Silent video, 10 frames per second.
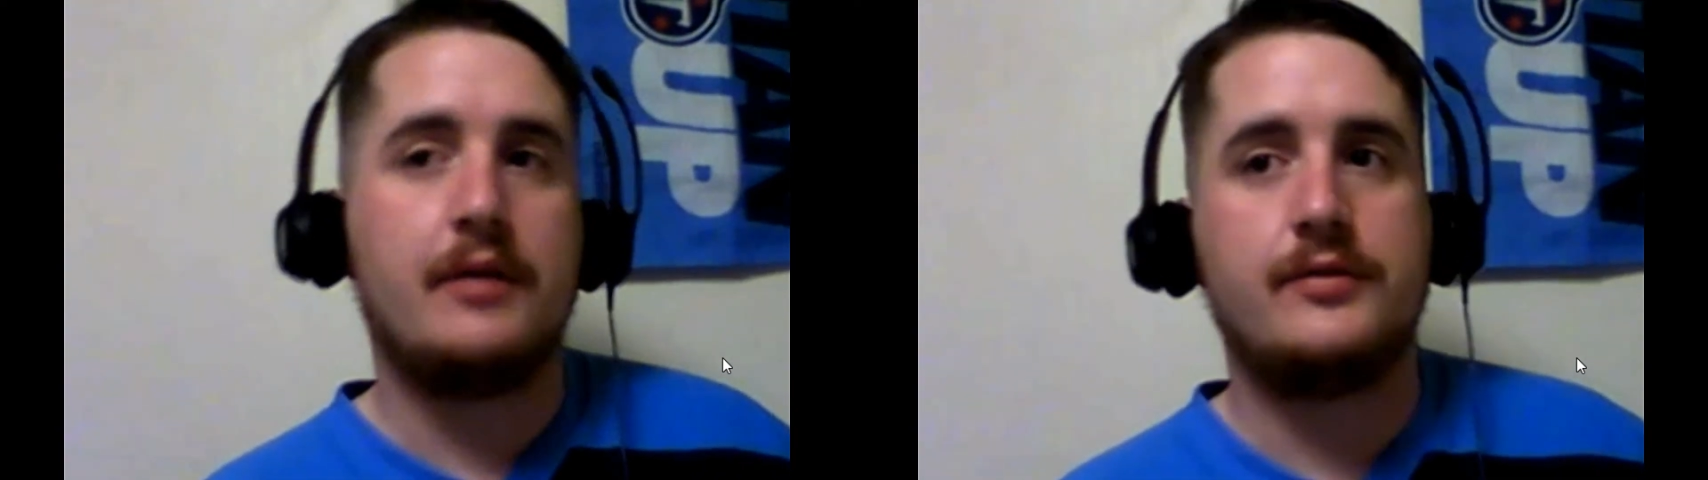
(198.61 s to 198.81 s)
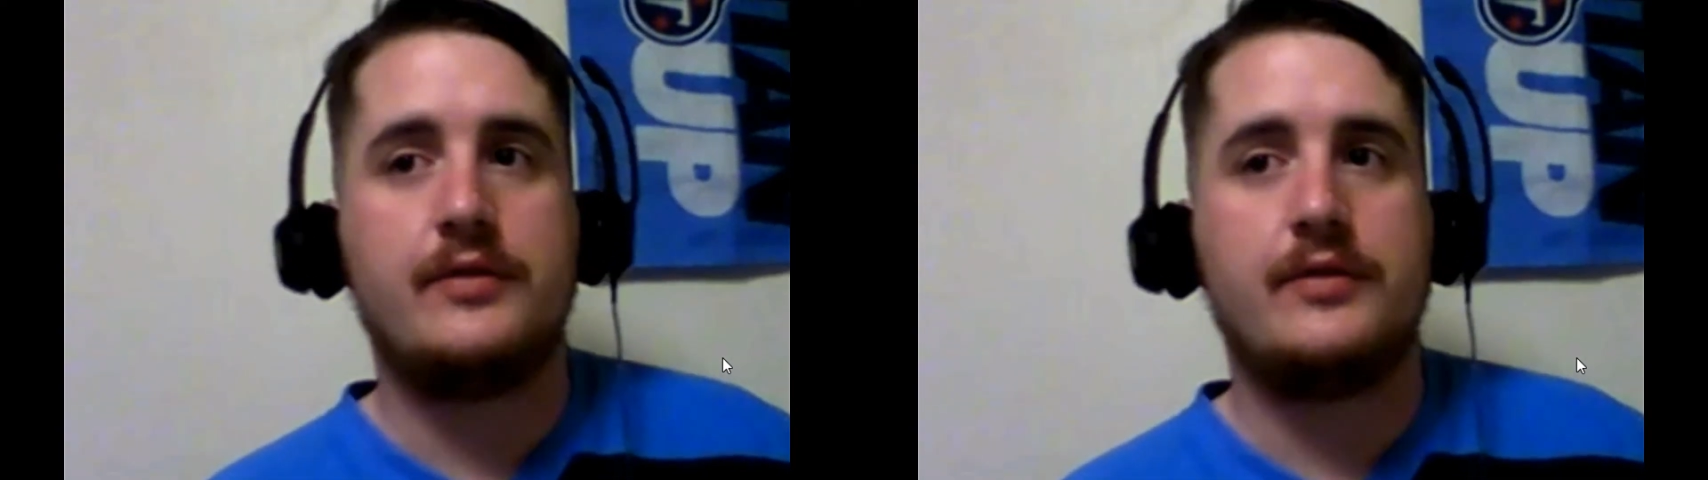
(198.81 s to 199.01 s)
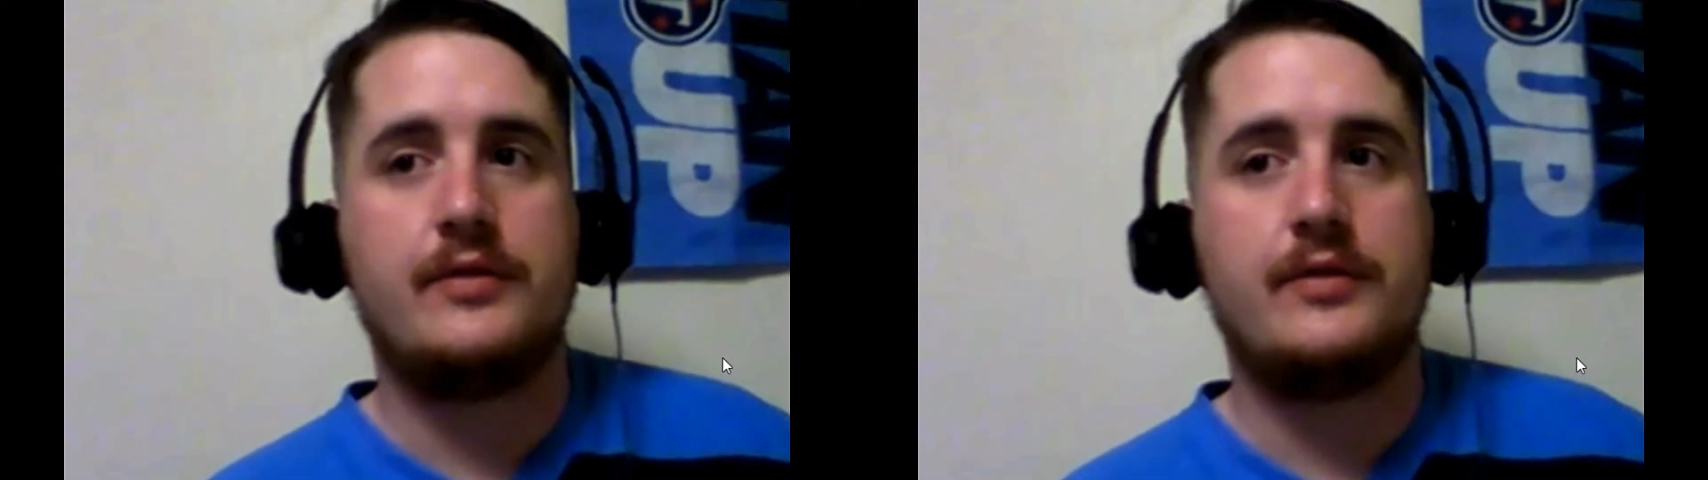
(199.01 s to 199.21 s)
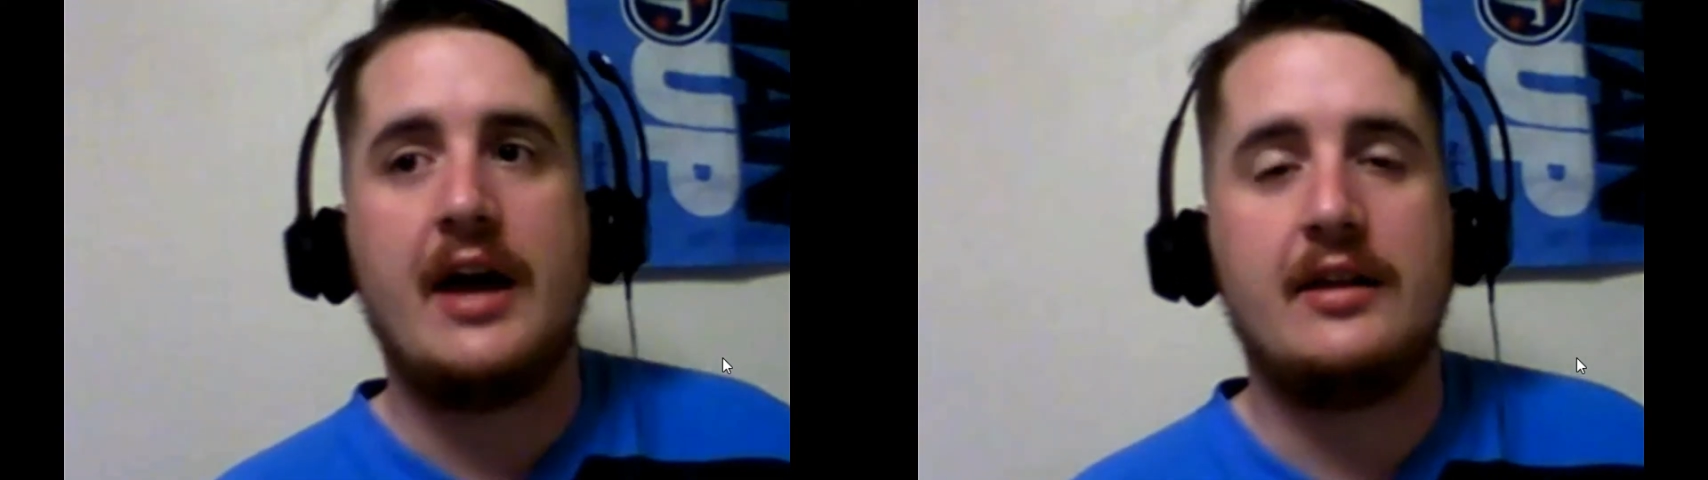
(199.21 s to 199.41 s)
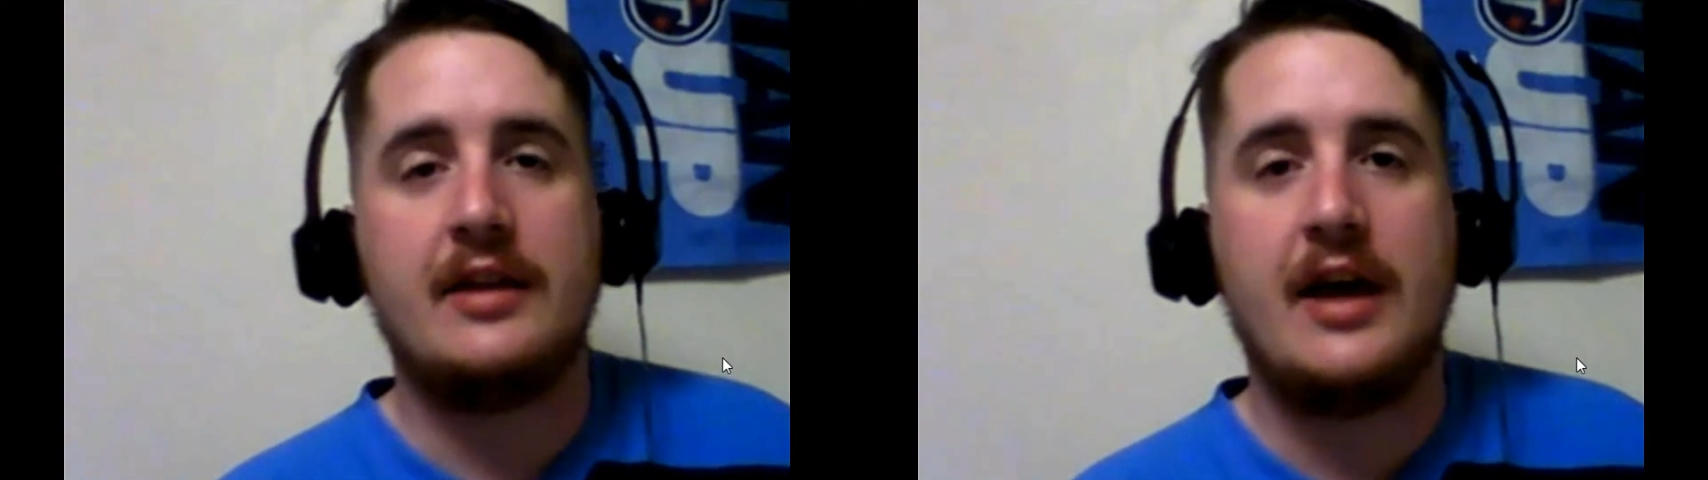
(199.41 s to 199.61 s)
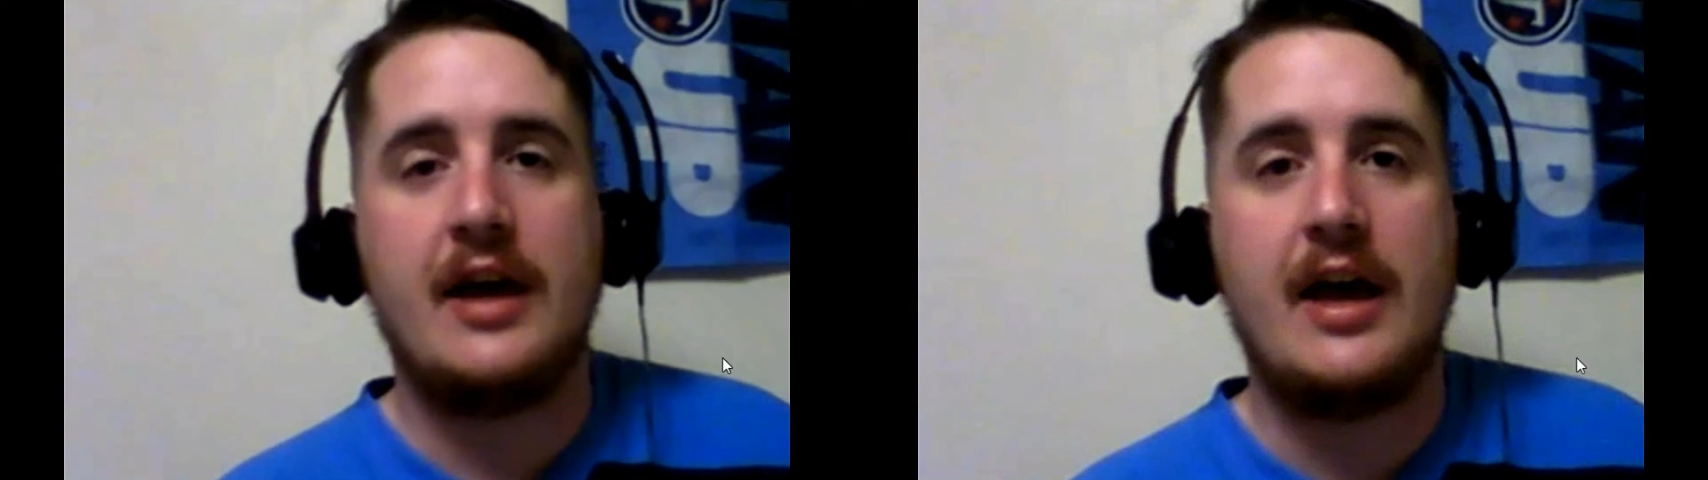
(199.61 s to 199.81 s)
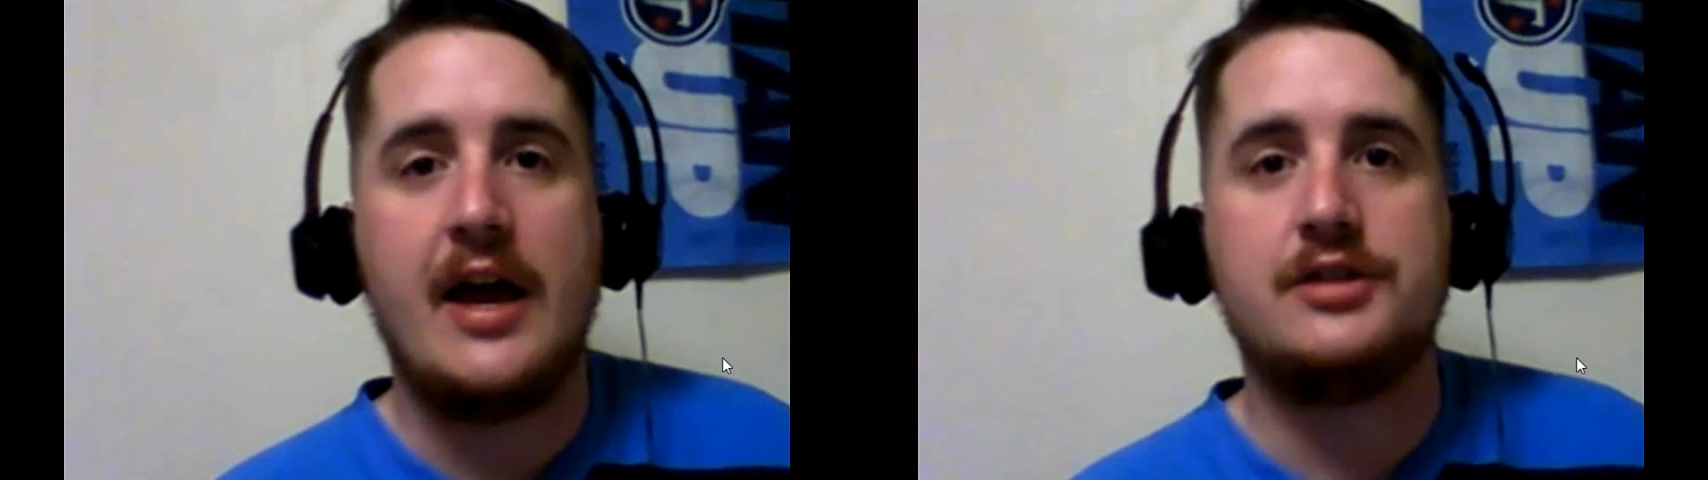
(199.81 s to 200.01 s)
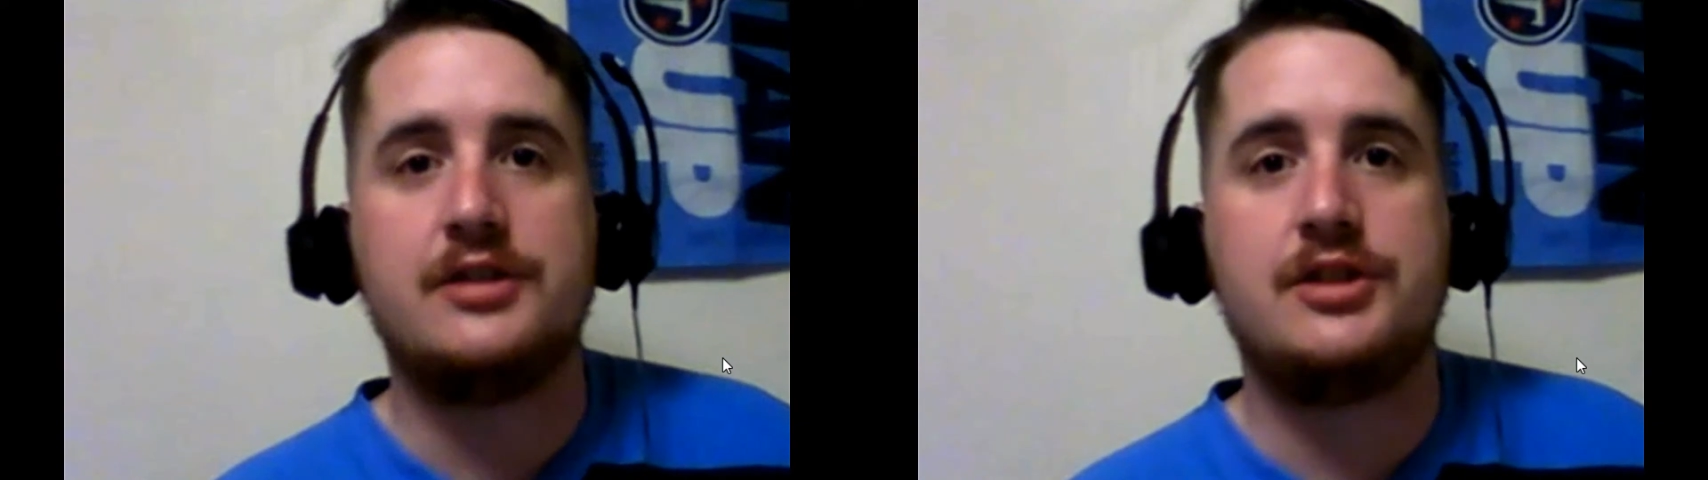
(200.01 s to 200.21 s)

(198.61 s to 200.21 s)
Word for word: that the edge.